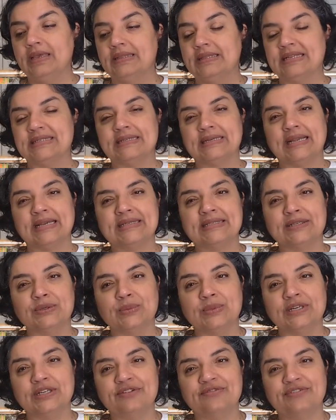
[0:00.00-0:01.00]
There's a nicer
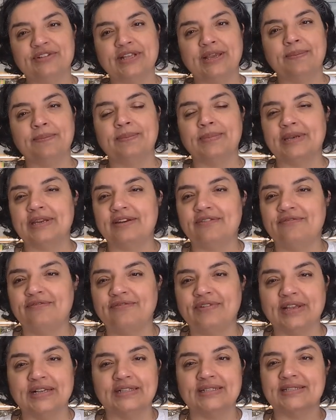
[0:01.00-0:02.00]
word for them, but it
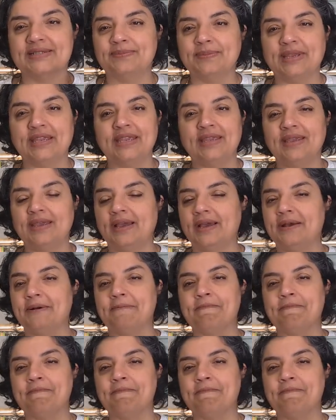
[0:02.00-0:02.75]
fails me.